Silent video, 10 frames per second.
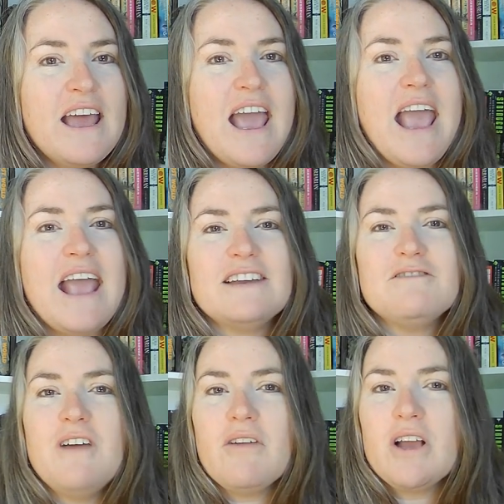and a
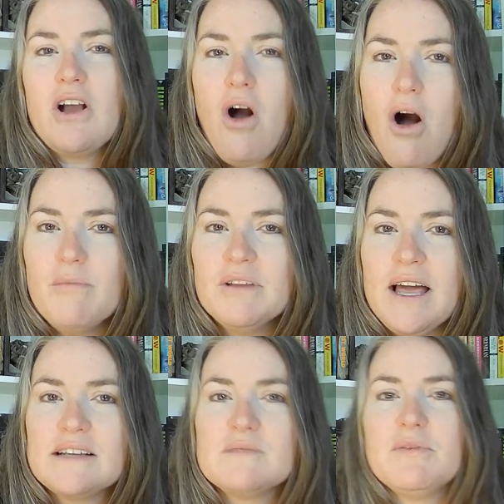very
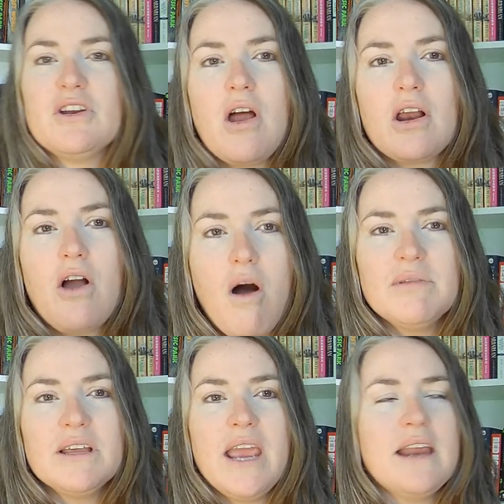complex but not
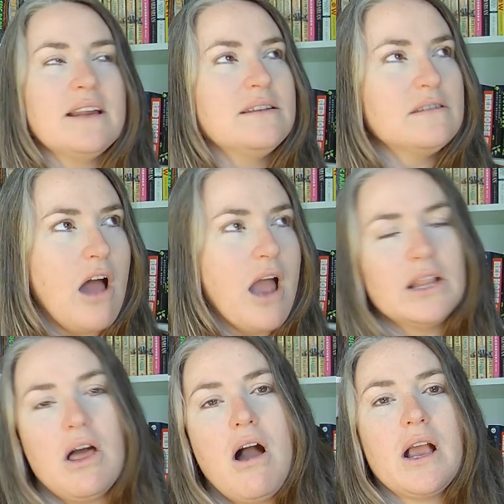complicated
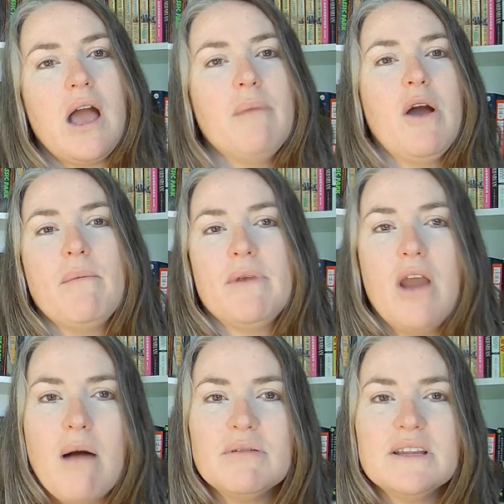dialogue about
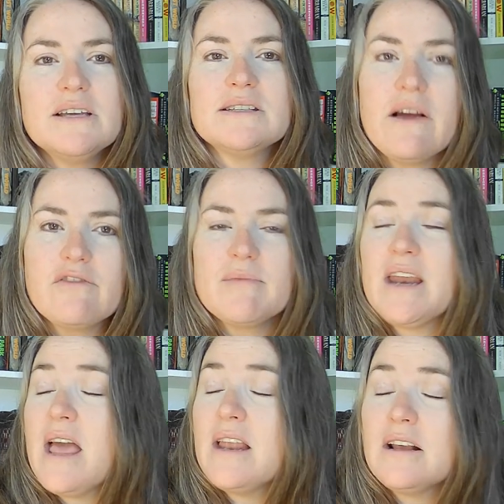monopolies,
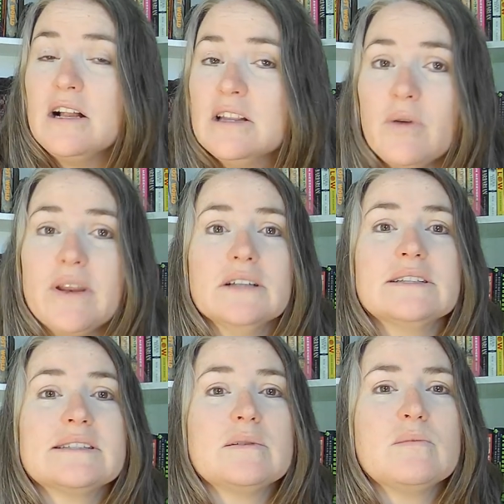government, and
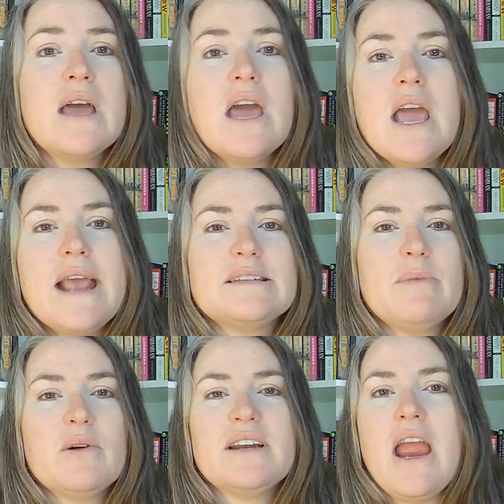colonialism. It's
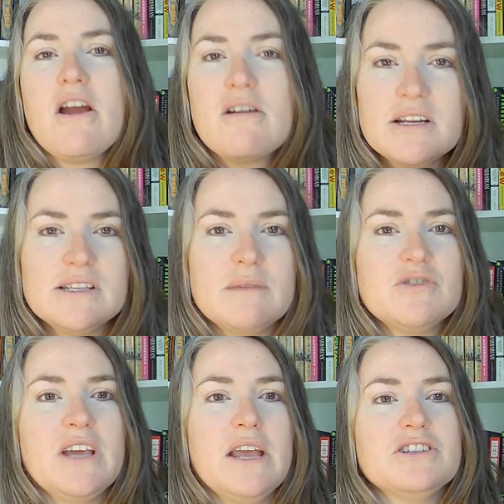about inherited
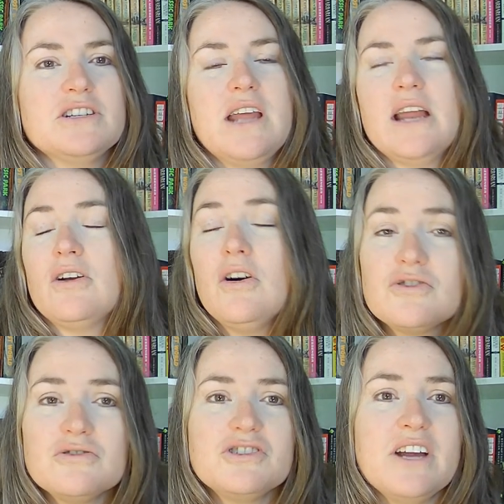subjugation and
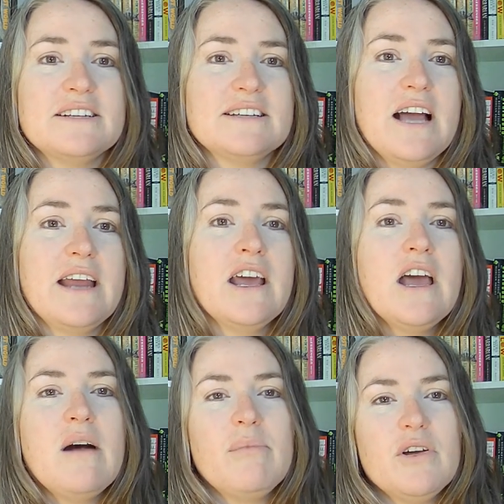cultural genocide,
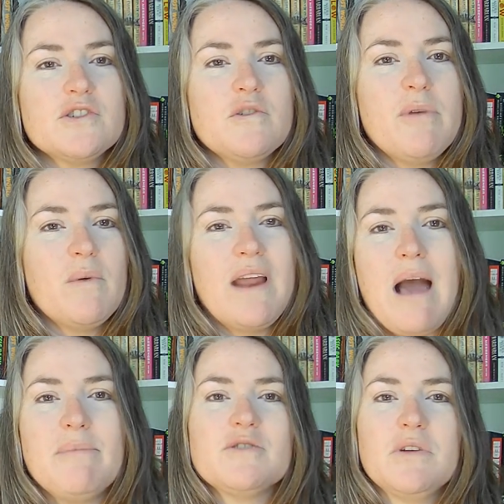but also about what
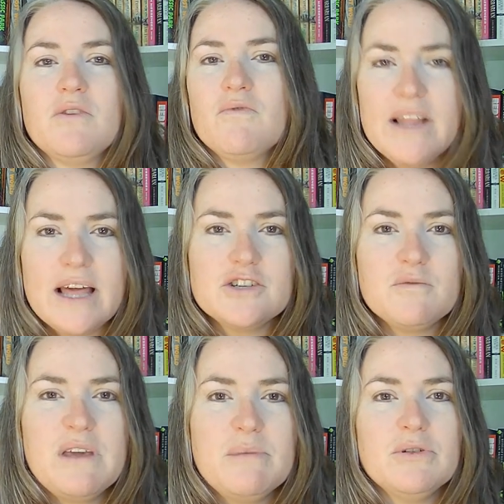happens when you realize your
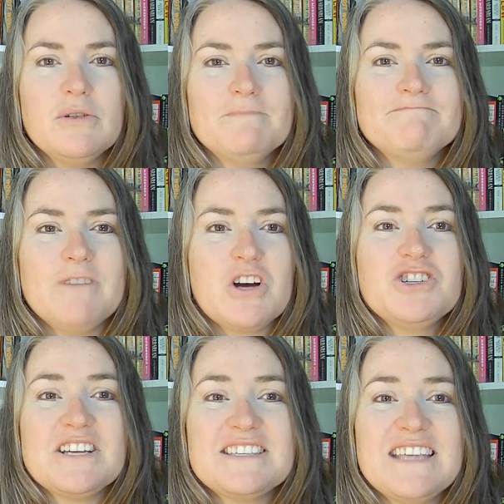people are
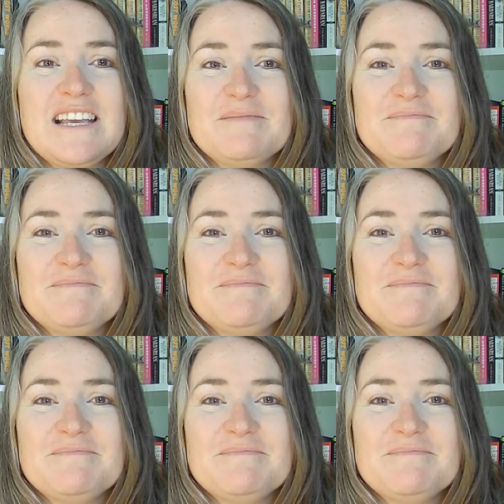just like